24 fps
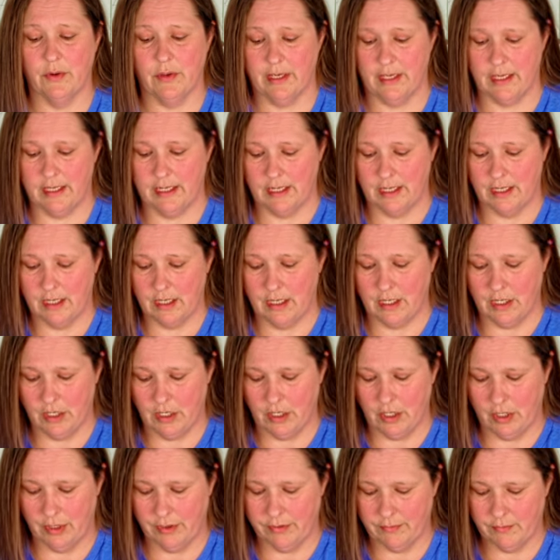ahead and cut
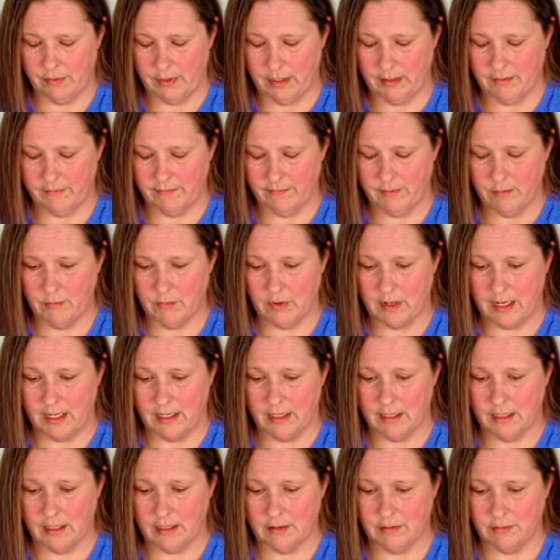all 3 of them
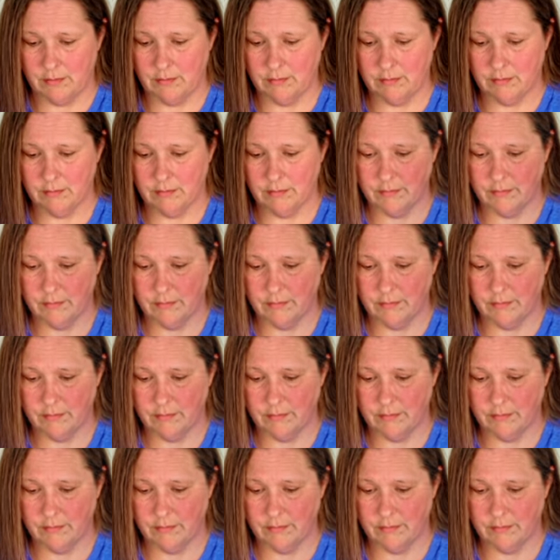right now.